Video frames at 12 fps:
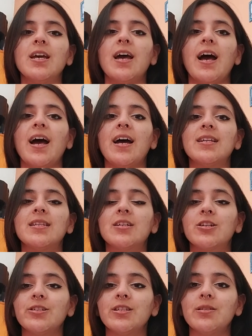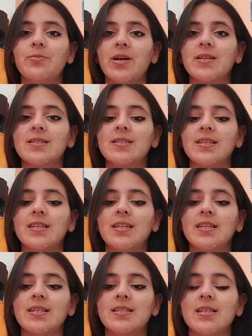And the girl in the past
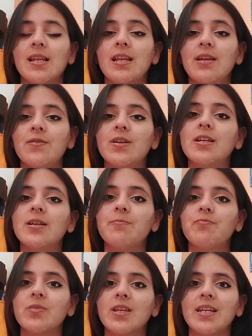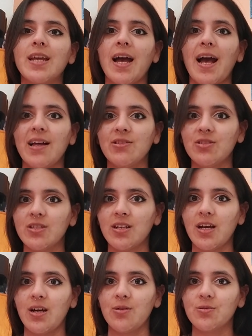is living in a haunted
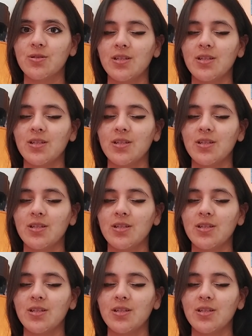house.